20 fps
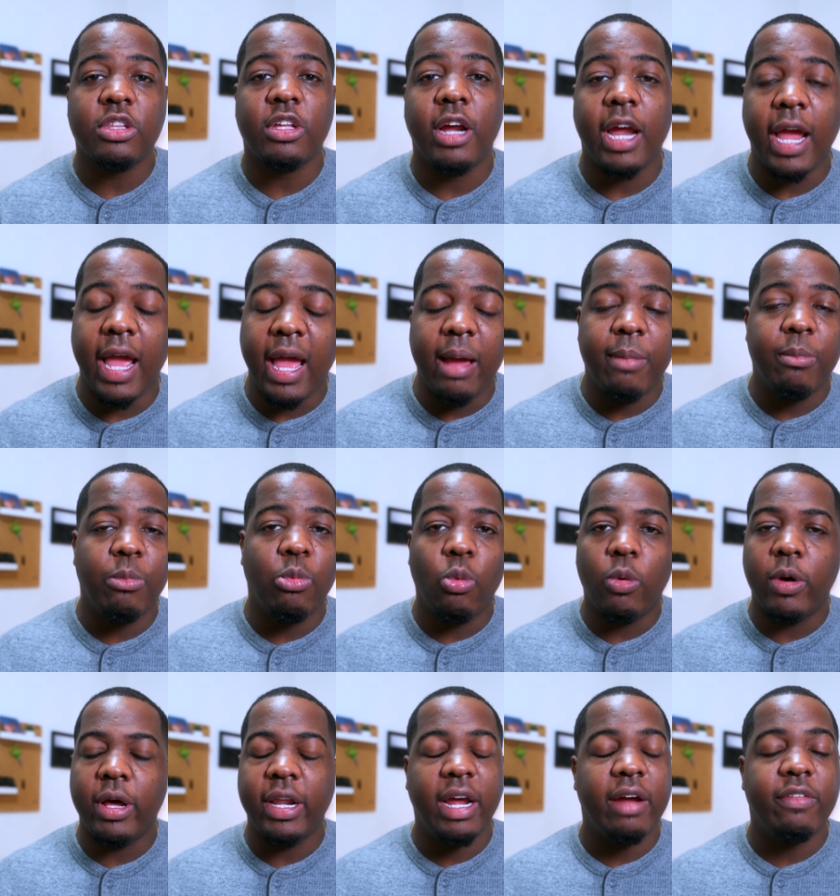their M
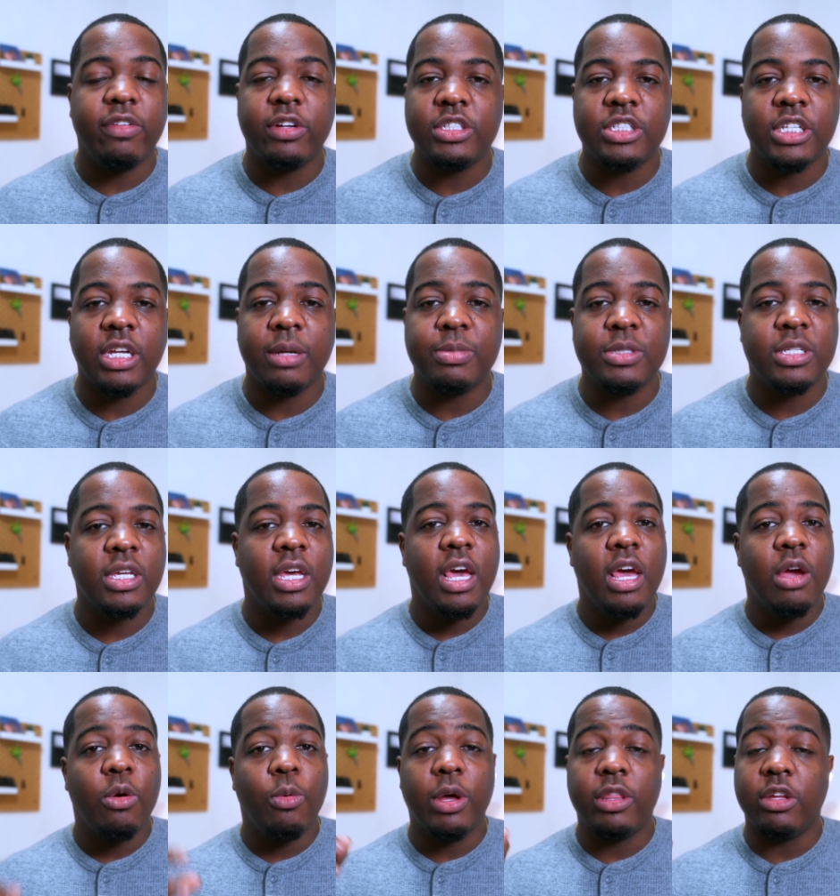whatever chips,
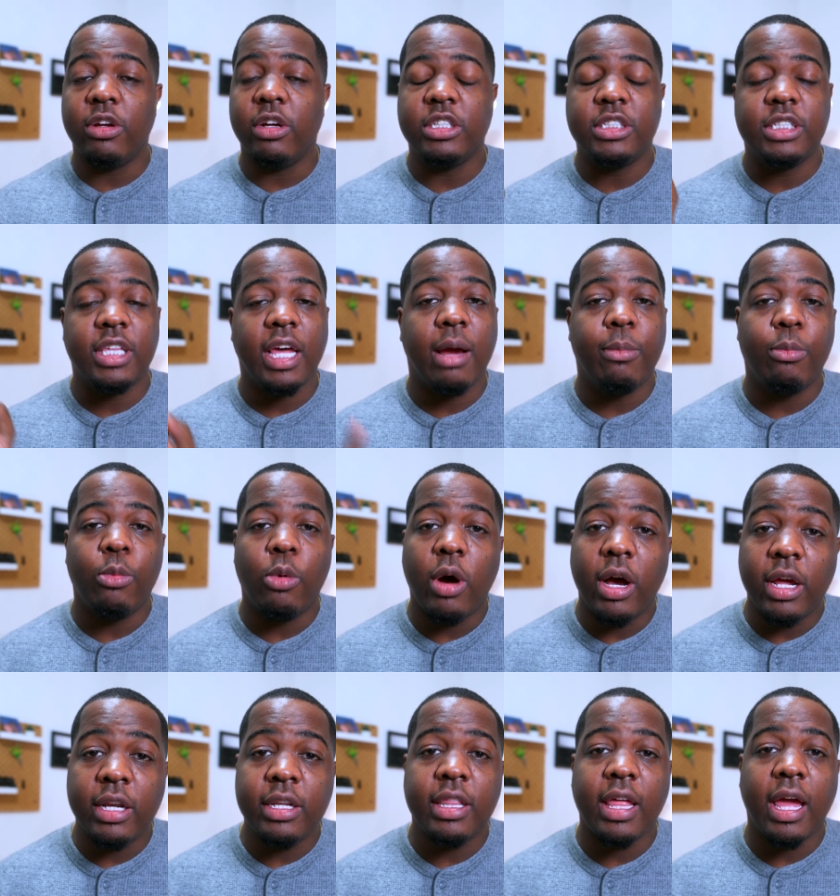whether it's the
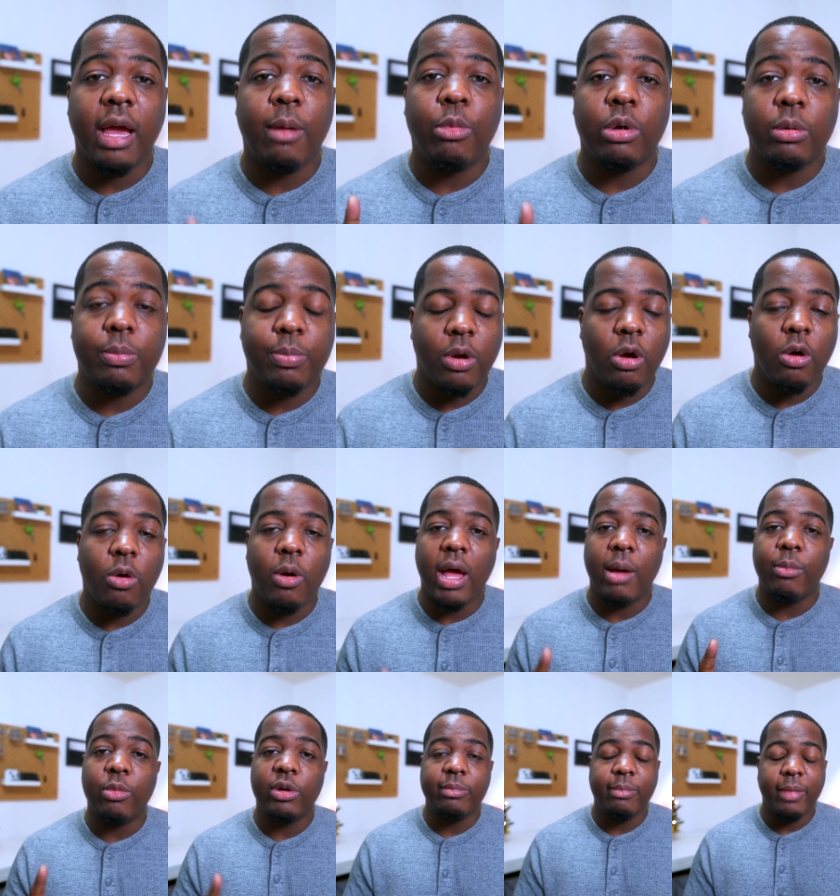M1, the M1 Pro,
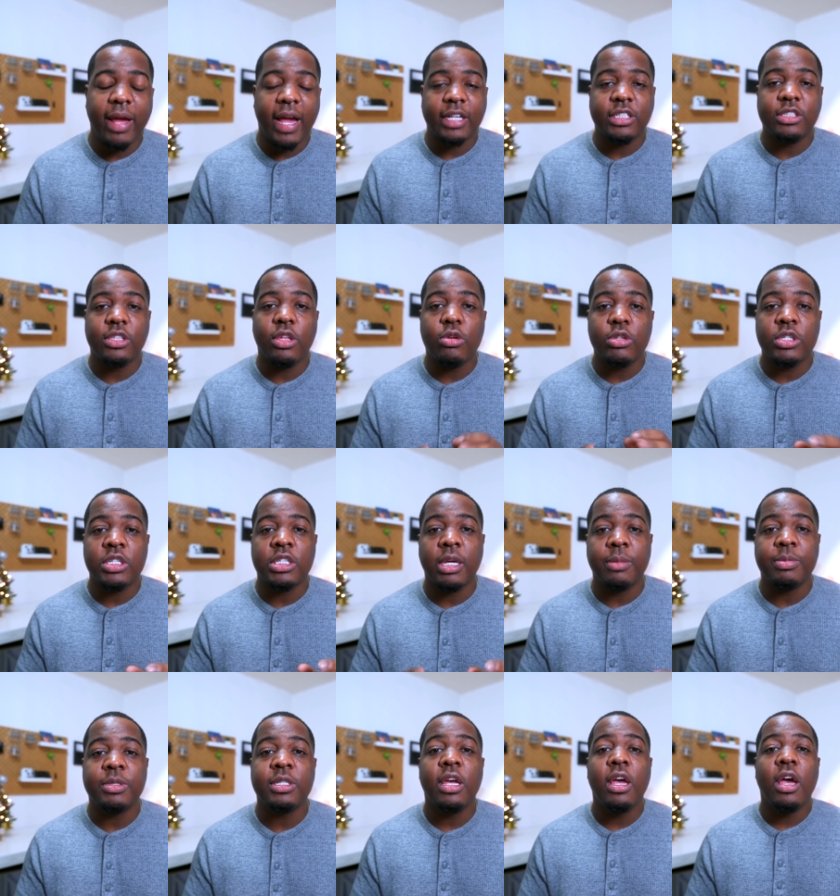M1 Max, those
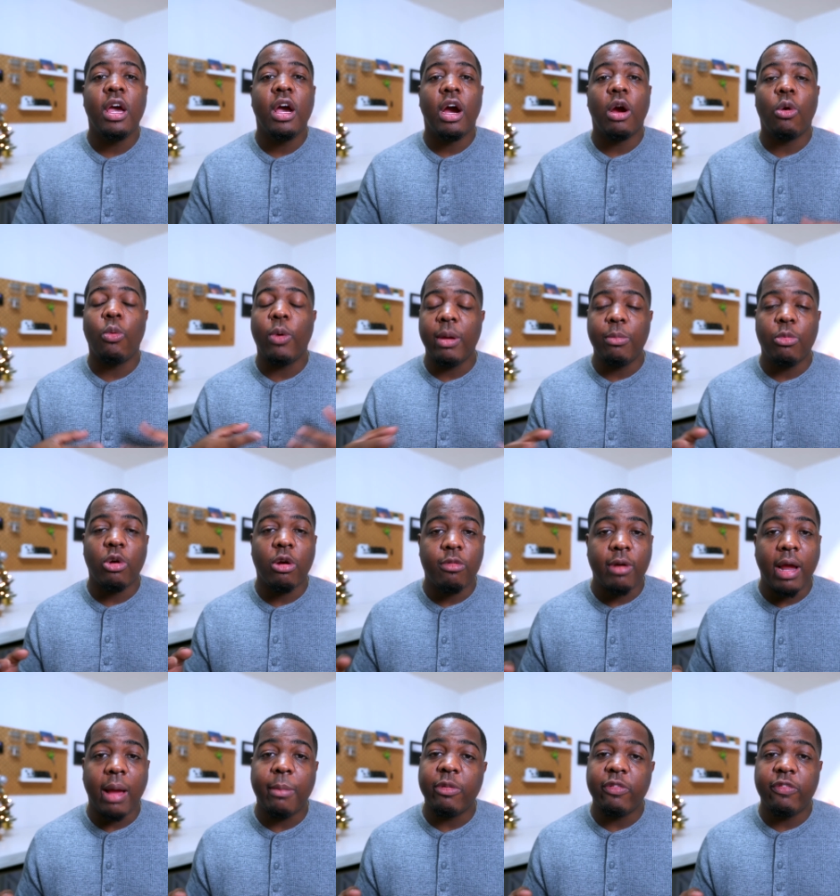chips are way more
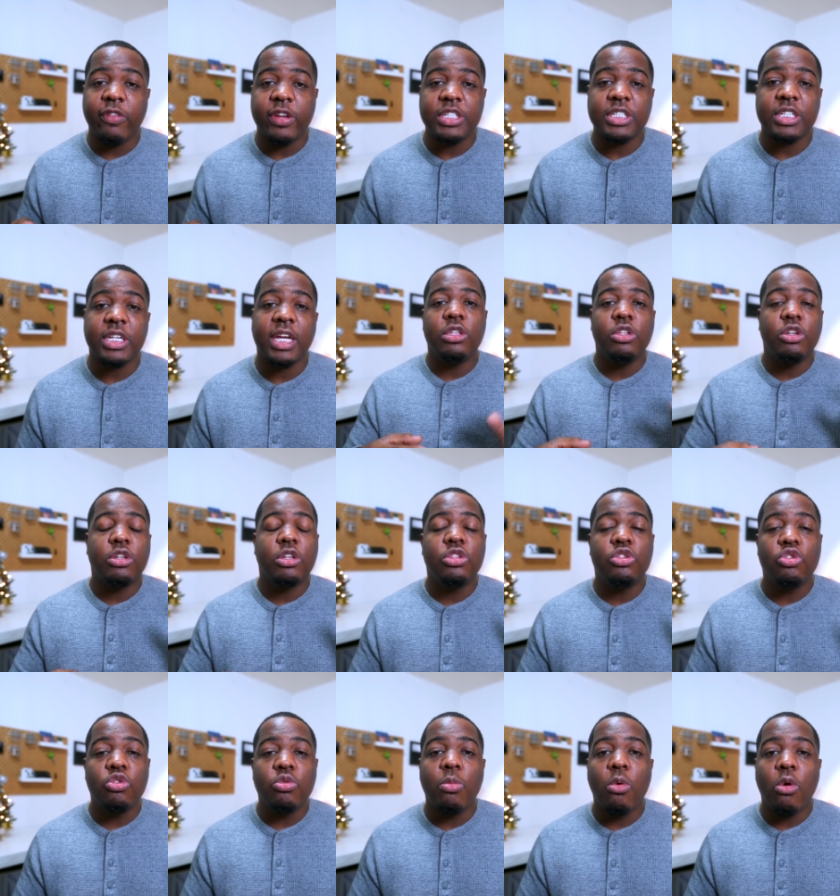RAM efficient. You can
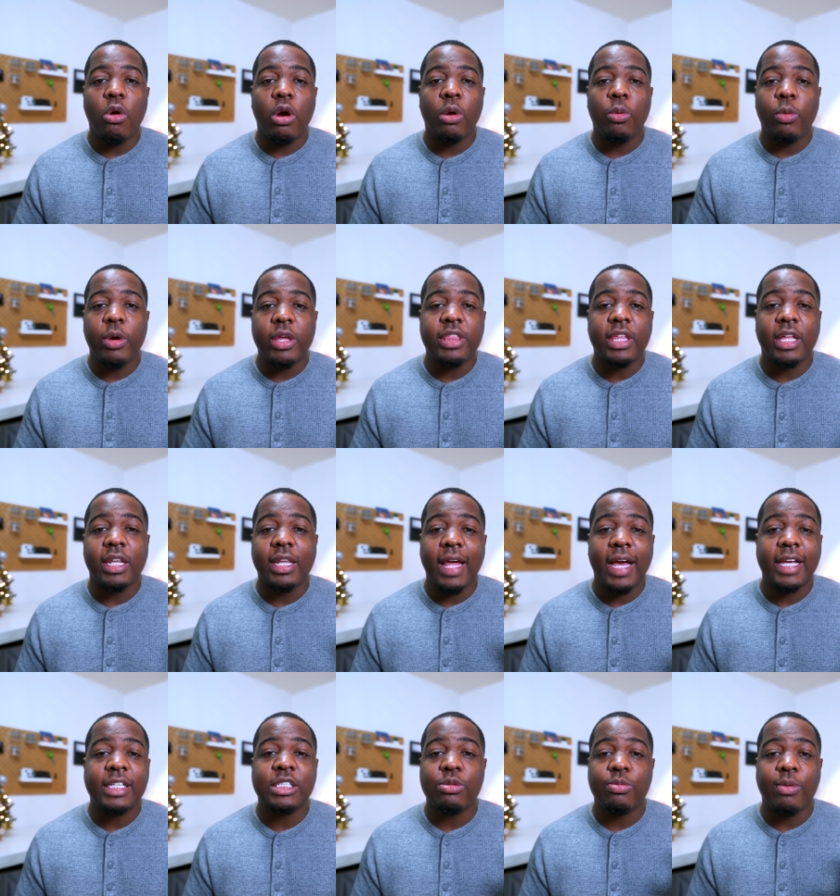do more with less